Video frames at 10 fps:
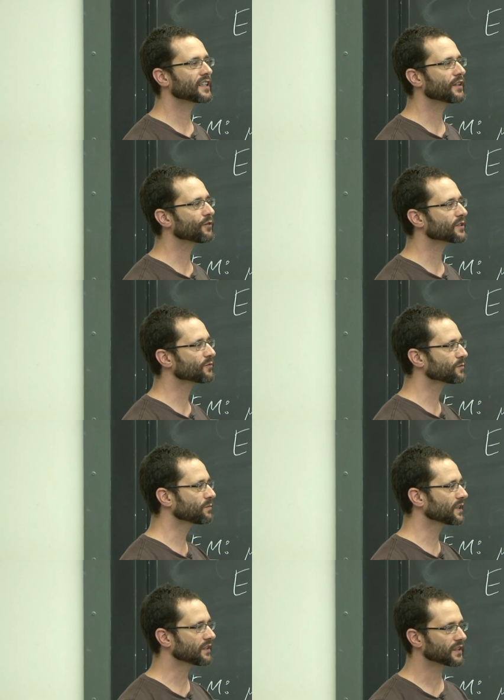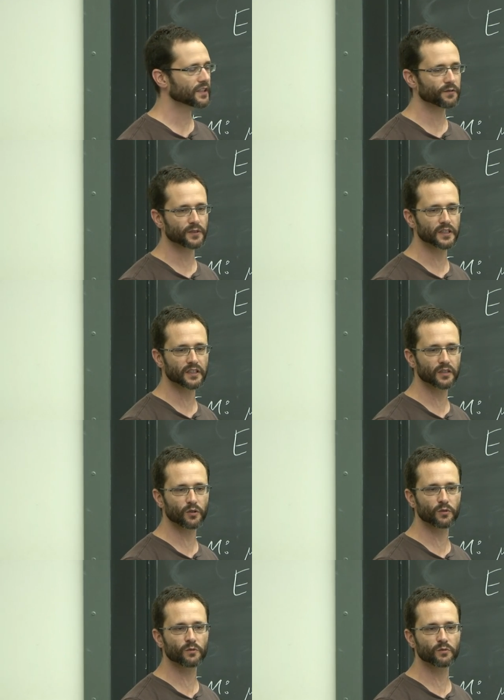if, we speak, if we
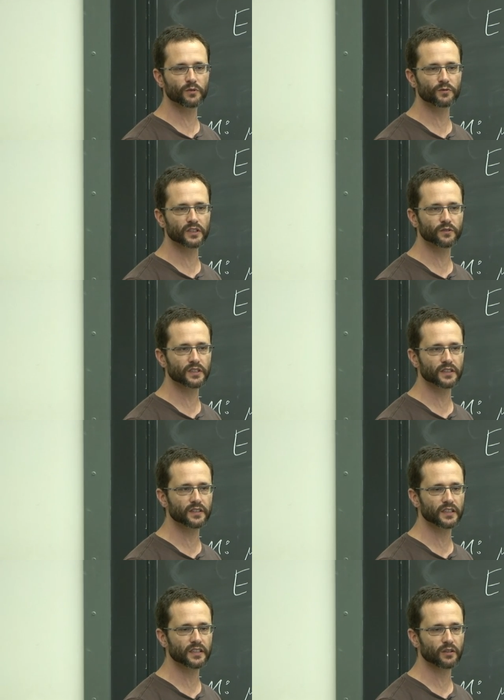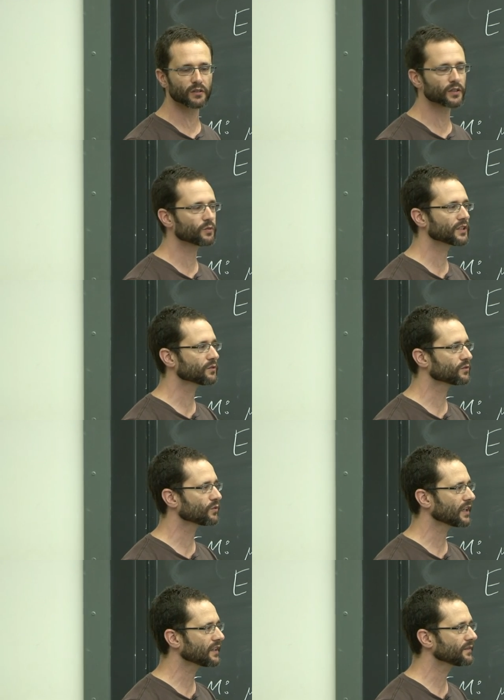go with degree d all the way to
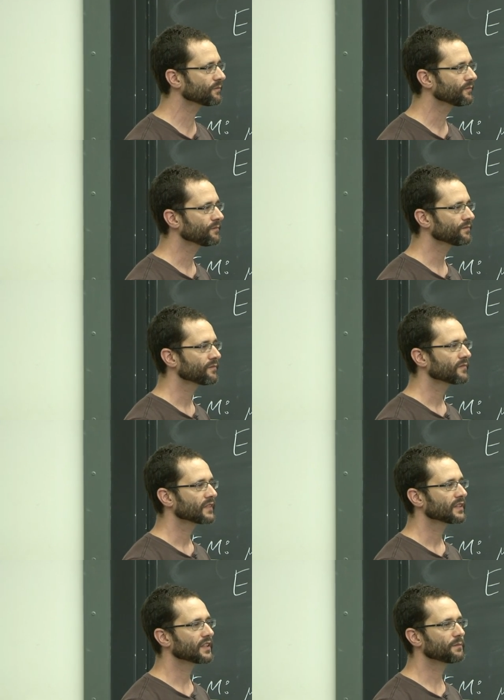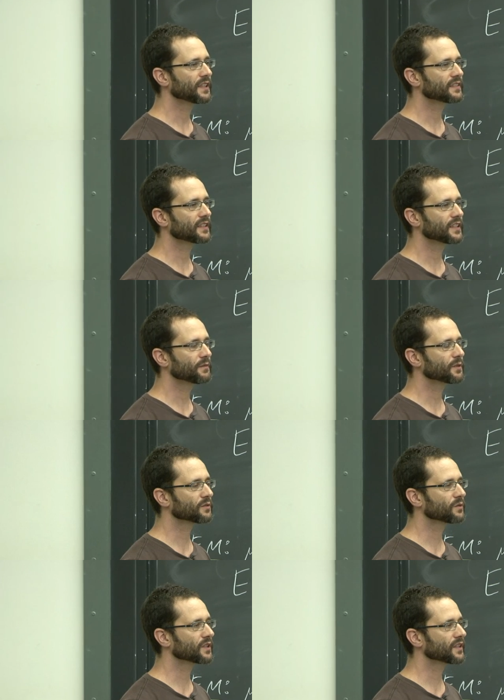2n, then basically
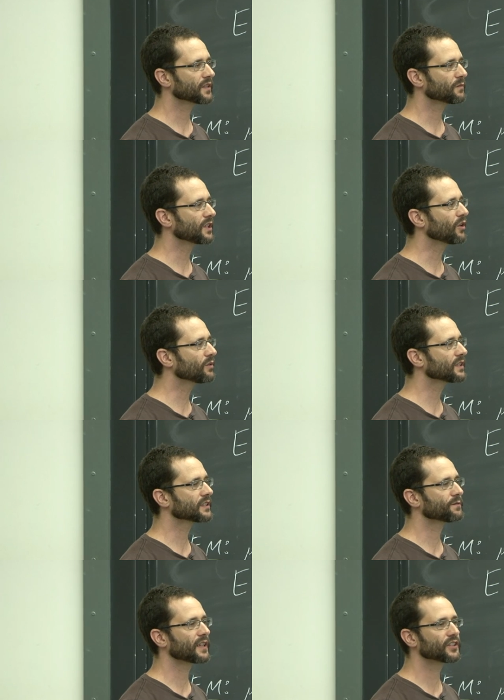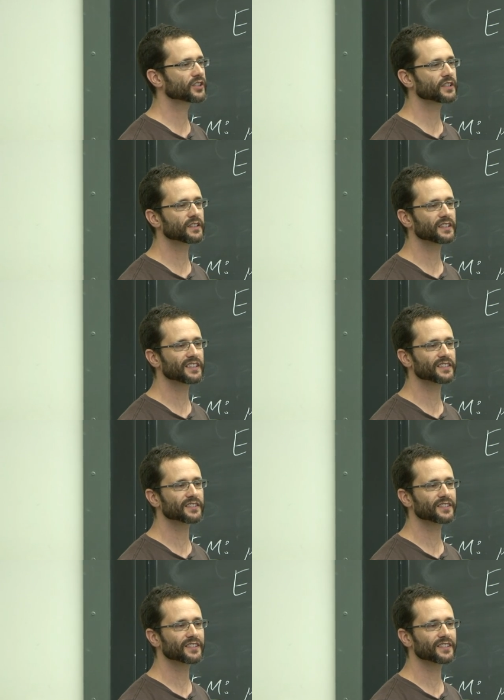what we, uh, we know that a function is uh,